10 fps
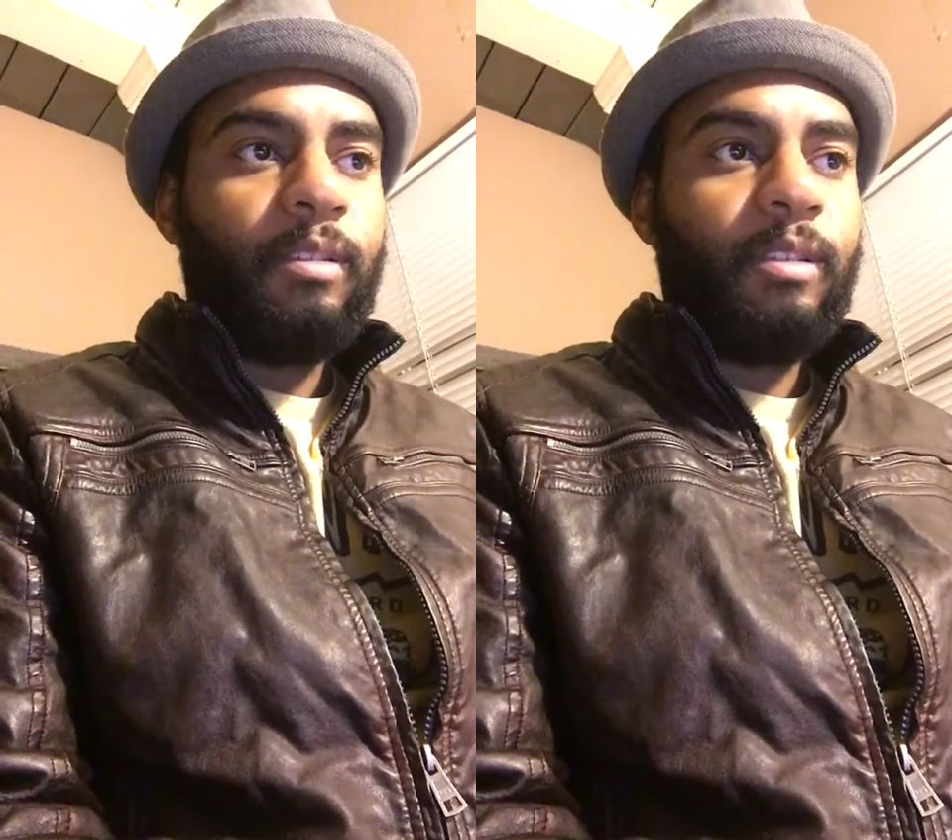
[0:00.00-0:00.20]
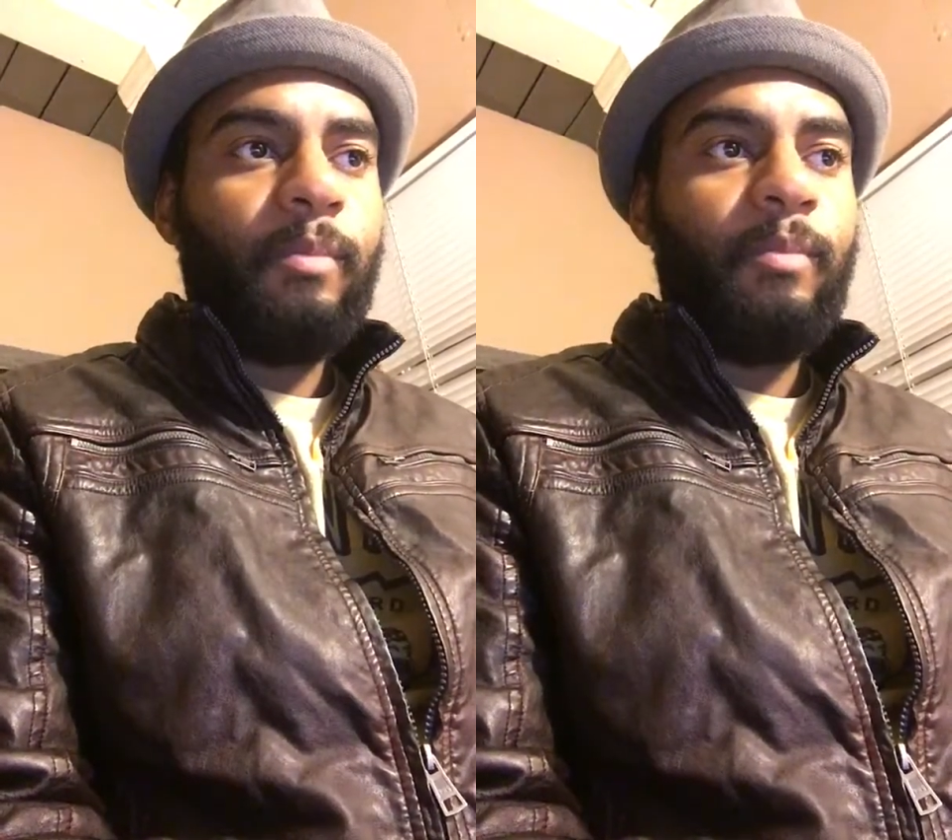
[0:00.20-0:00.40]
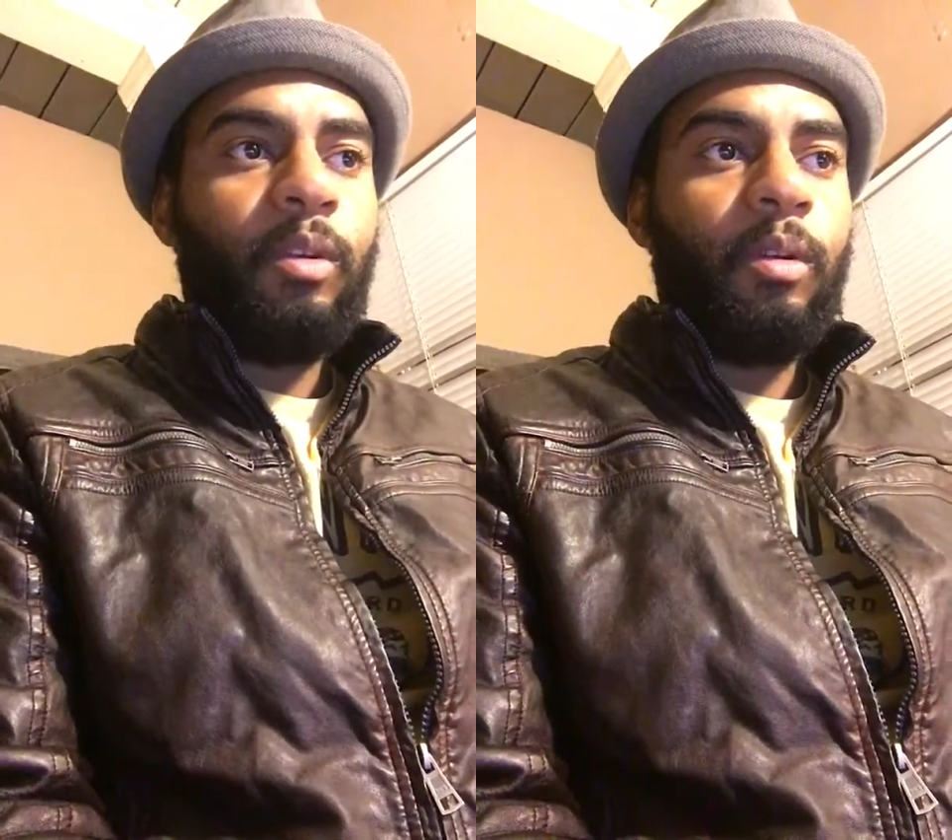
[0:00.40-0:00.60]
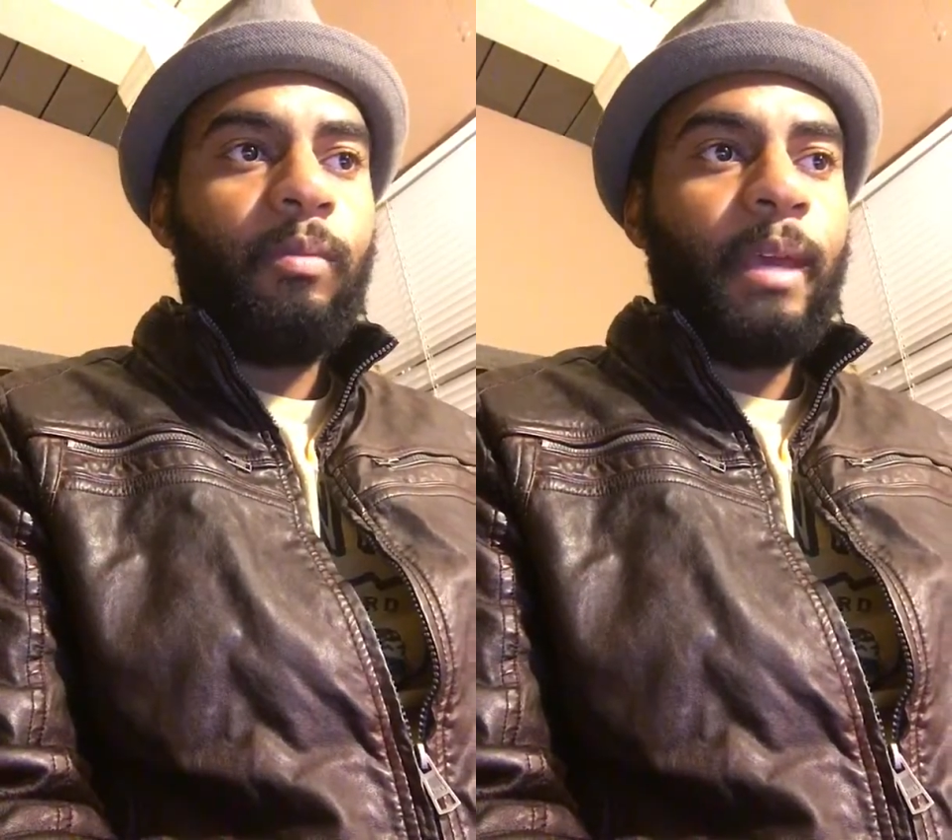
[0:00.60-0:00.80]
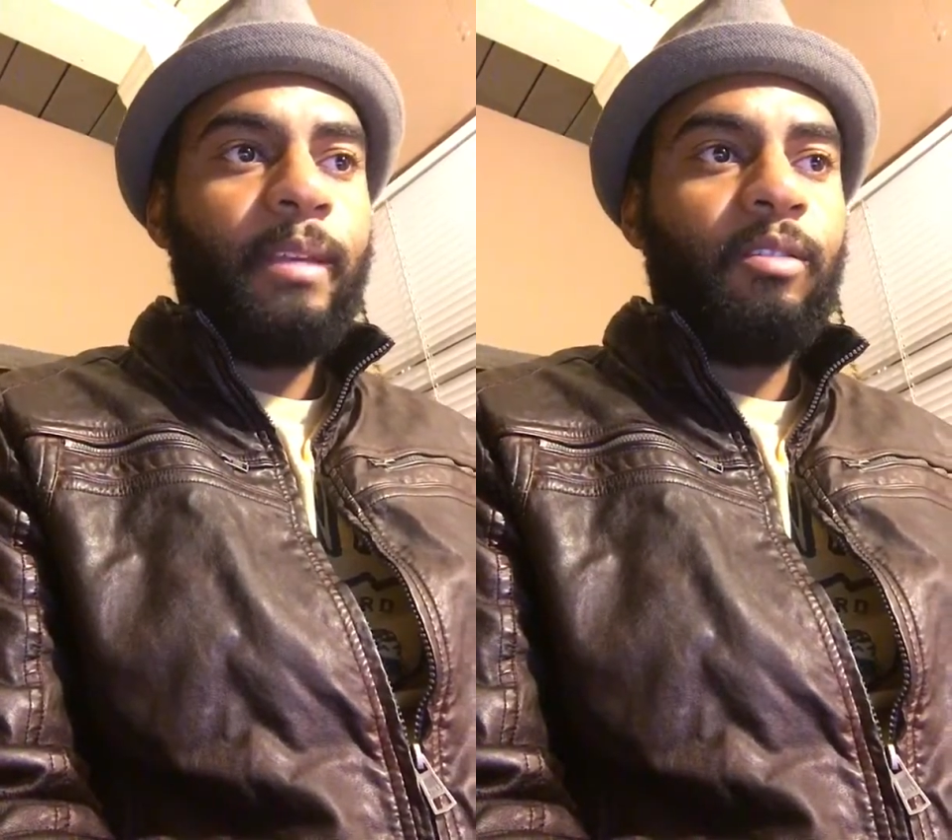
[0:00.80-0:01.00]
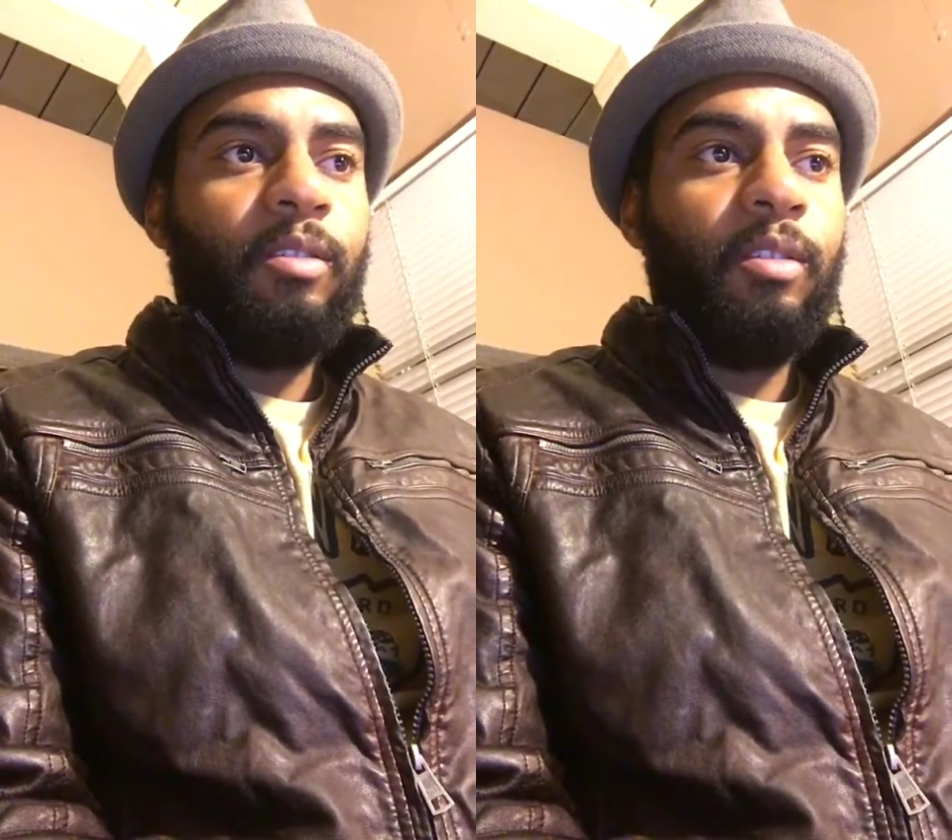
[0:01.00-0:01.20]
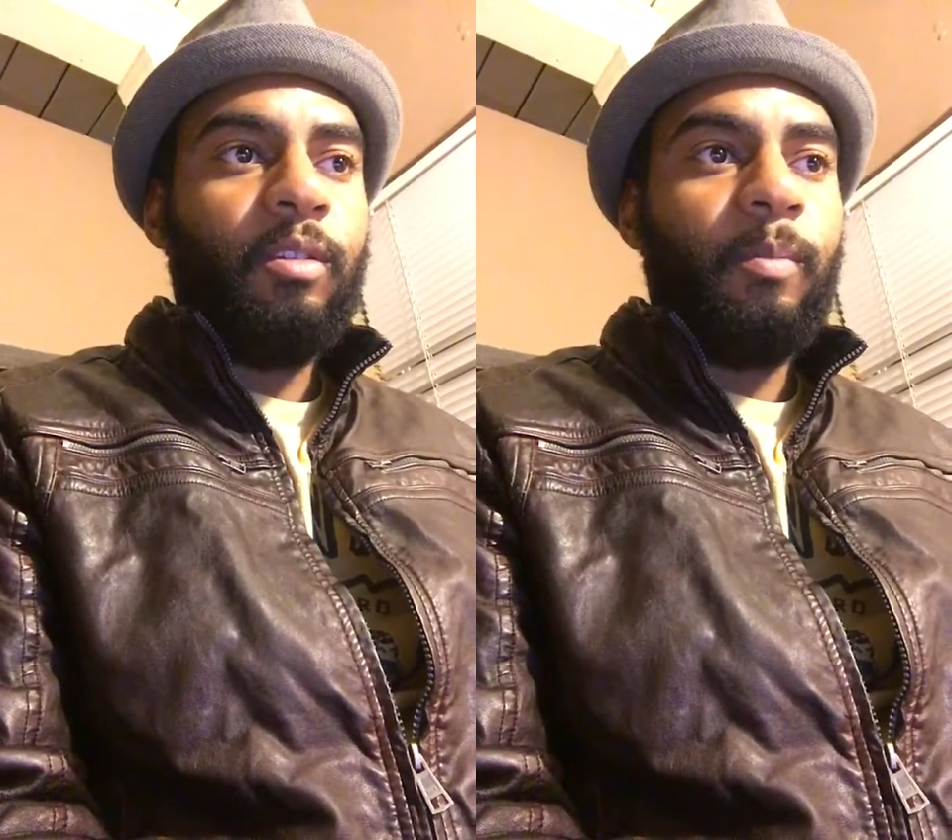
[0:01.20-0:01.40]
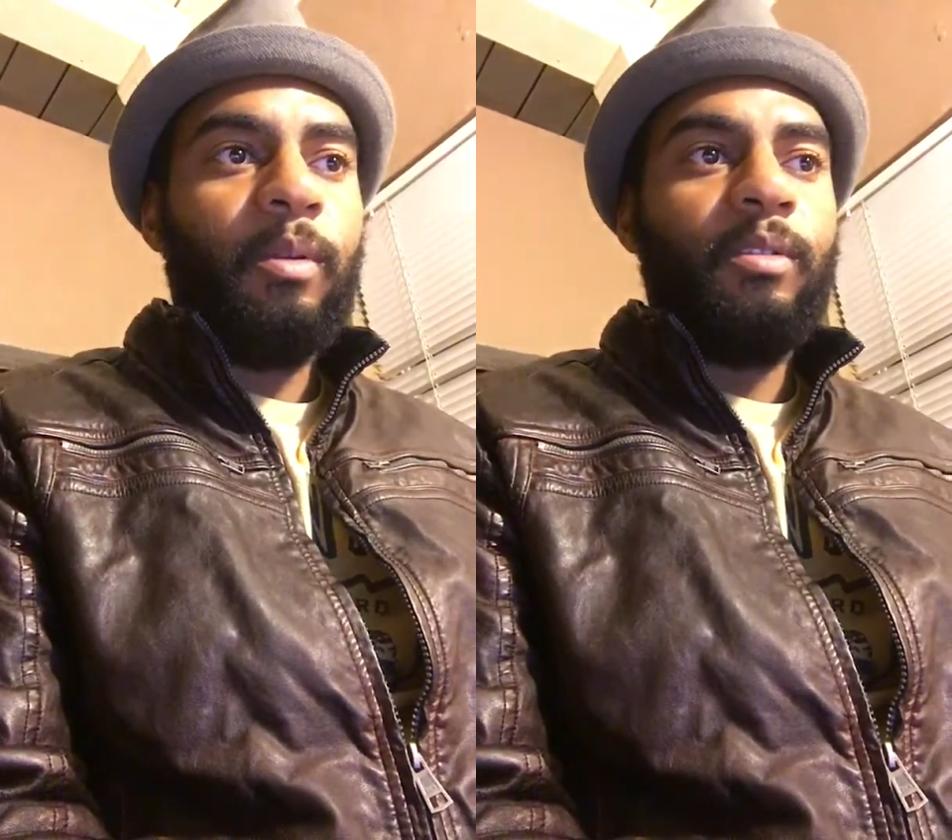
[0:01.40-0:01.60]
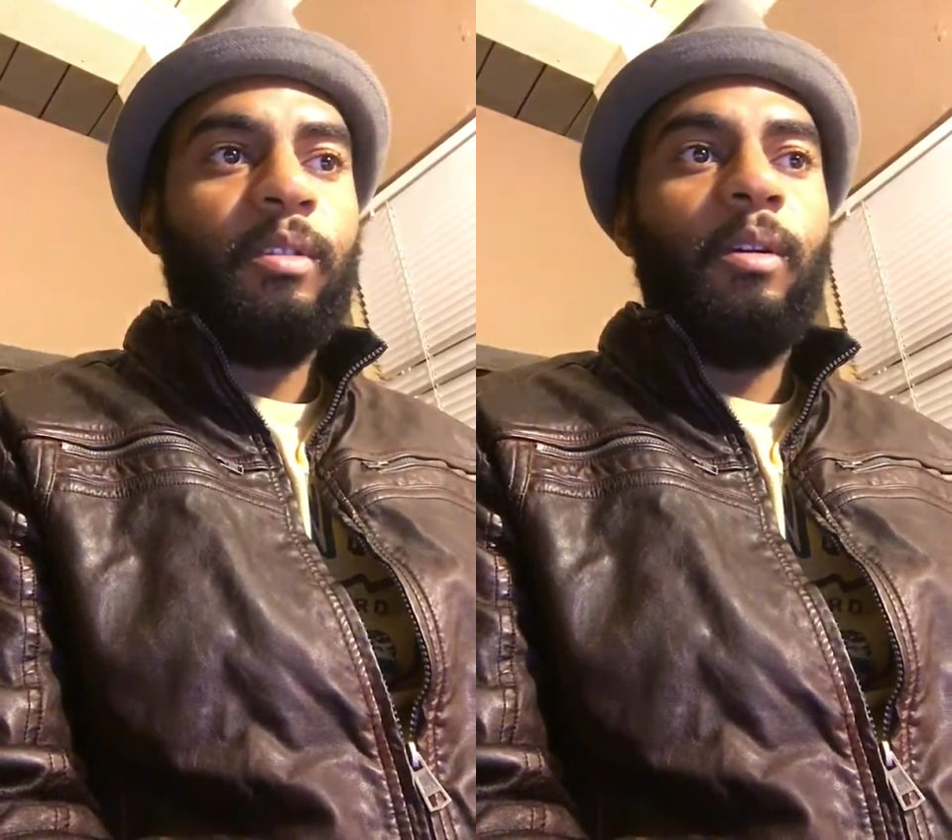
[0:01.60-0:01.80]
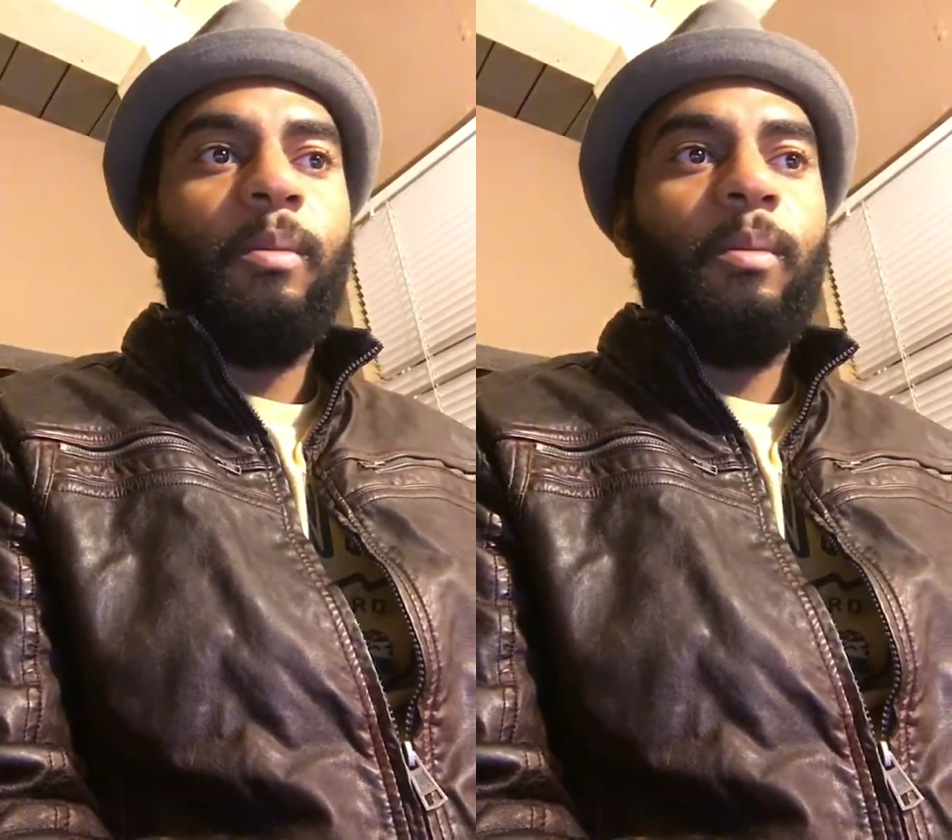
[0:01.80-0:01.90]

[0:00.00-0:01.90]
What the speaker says: He observed that students, personnel,